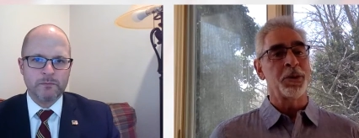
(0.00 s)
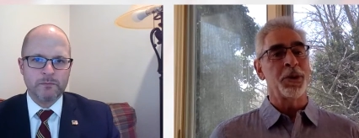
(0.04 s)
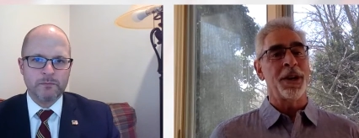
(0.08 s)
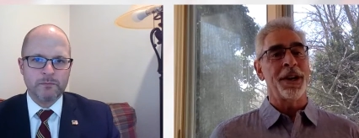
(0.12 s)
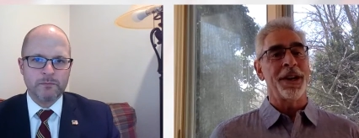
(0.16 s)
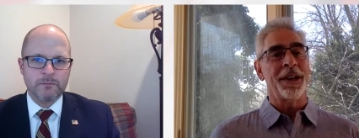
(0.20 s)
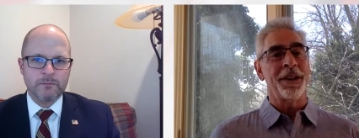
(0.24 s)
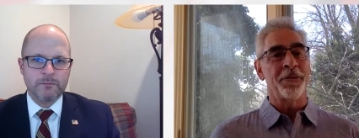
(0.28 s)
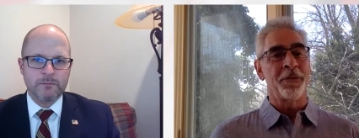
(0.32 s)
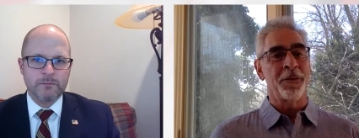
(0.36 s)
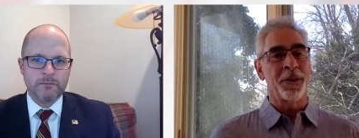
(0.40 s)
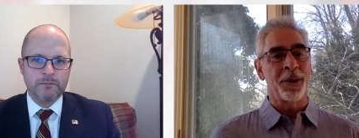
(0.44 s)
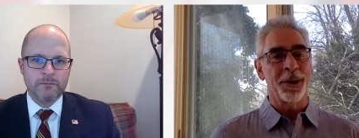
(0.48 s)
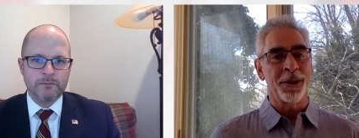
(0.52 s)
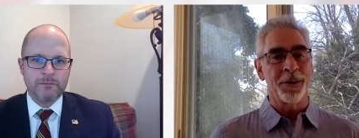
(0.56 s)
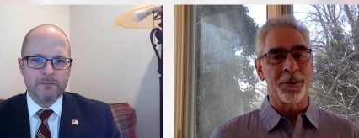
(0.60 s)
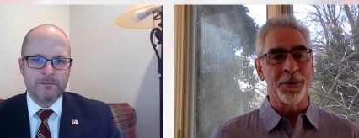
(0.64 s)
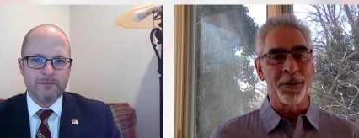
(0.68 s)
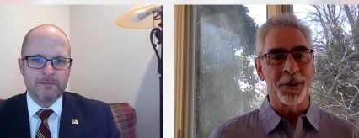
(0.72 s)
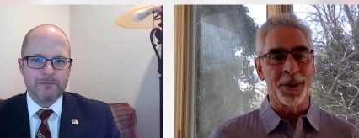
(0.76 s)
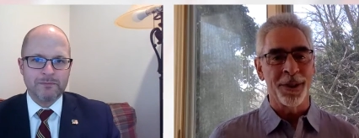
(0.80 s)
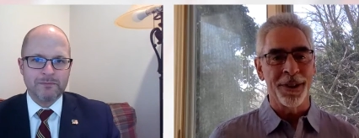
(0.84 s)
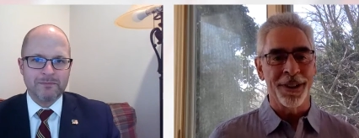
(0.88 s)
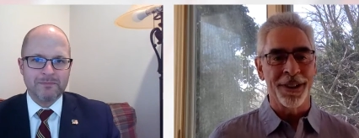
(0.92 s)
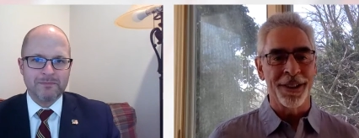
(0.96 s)
Speaker 1: check, we're
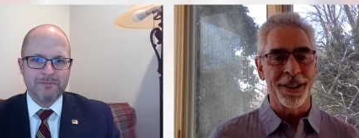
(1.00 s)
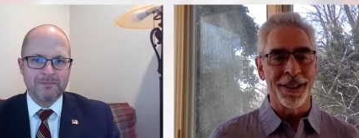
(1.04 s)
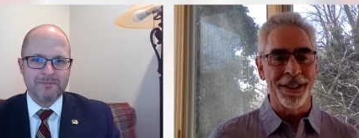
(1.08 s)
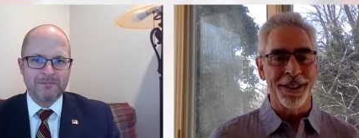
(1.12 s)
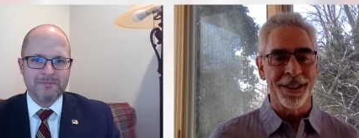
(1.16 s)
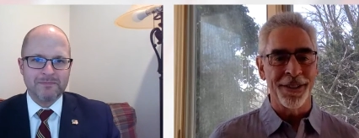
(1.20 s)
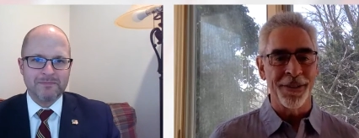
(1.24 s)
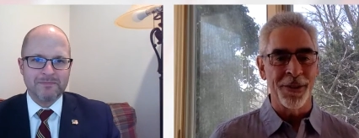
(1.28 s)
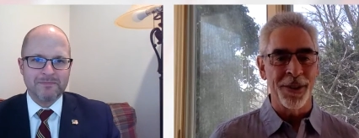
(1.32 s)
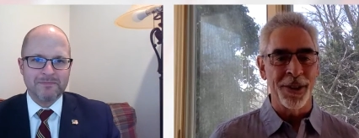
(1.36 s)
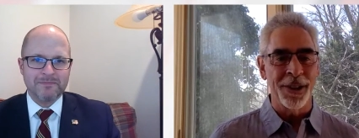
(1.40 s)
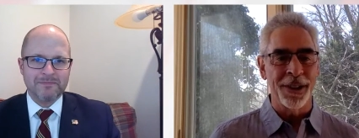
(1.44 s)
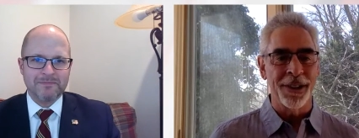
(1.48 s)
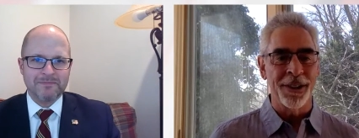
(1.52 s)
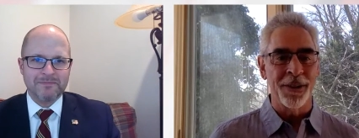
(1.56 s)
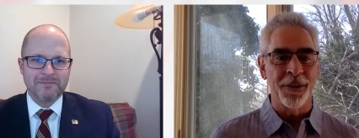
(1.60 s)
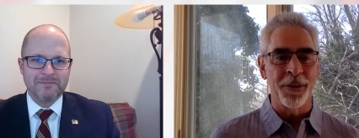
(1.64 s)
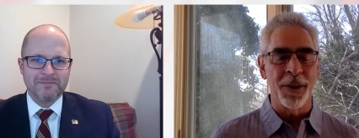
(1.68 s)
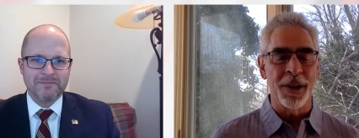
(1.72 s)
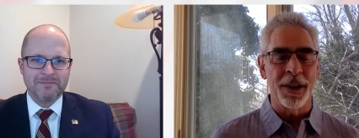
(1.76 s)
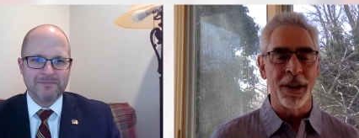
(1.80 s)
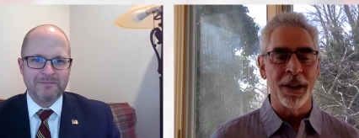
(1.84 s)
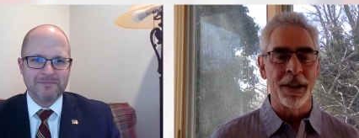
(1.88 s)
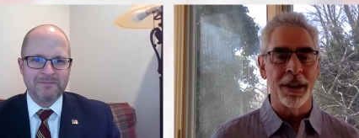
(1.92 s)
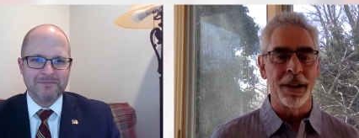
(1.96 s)
we're we
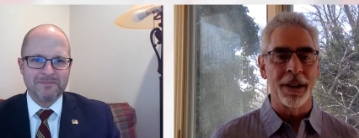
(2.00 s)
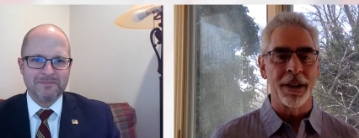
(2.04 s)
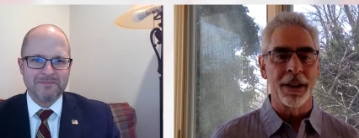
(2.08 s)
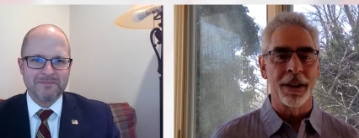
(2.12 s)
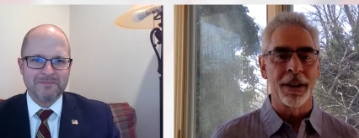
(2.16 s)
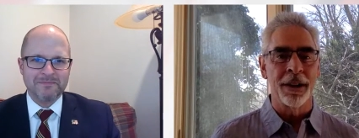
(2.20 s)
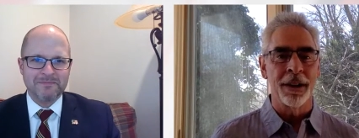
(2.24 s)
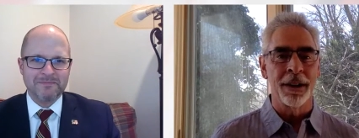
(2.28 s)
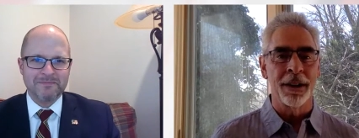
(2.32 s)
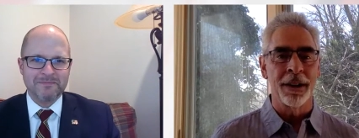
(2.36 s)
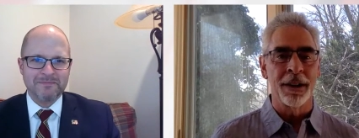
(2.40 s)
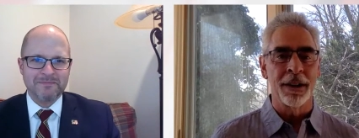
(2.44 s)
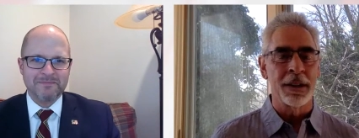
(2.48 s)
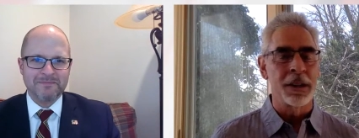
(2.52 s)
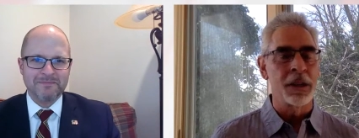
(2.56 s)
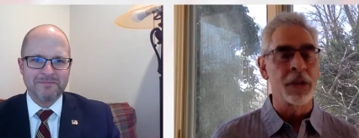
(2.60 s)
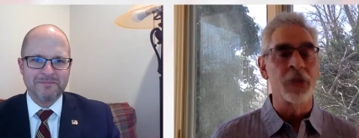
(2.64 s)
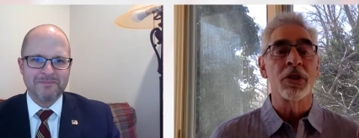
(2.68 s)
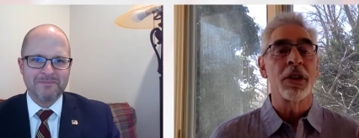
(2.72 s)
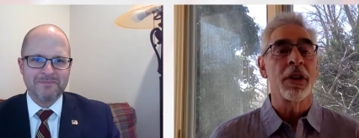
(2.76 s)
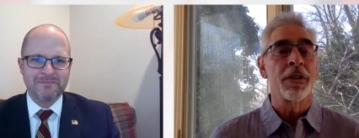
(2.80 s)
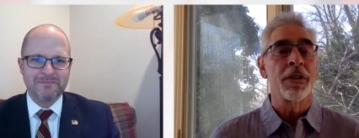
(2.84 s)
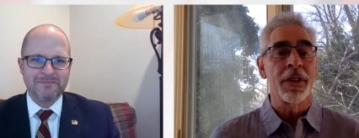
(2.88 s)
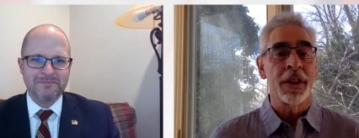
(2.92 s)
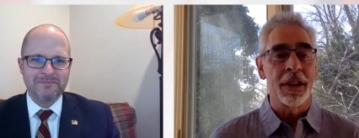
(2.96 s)
we uh,
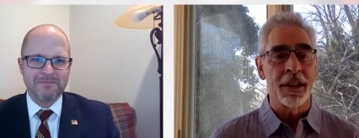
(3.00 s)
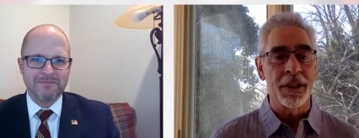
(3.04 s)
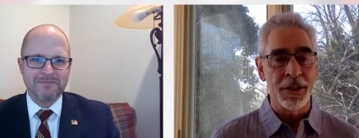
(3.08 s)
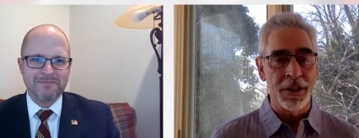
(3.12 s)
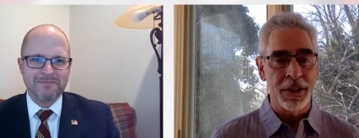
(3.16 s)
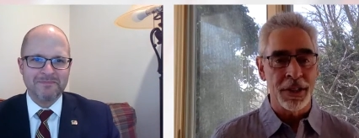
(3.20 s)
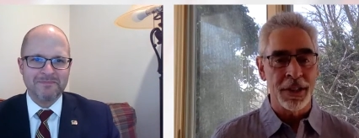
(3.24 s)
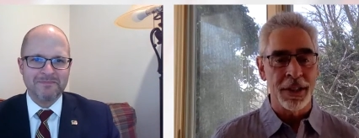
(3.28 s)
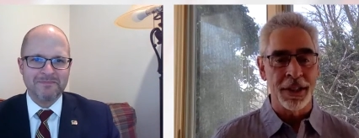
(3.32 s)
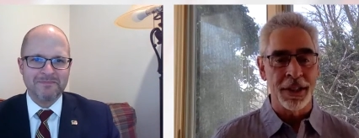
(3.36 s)
there's nothing else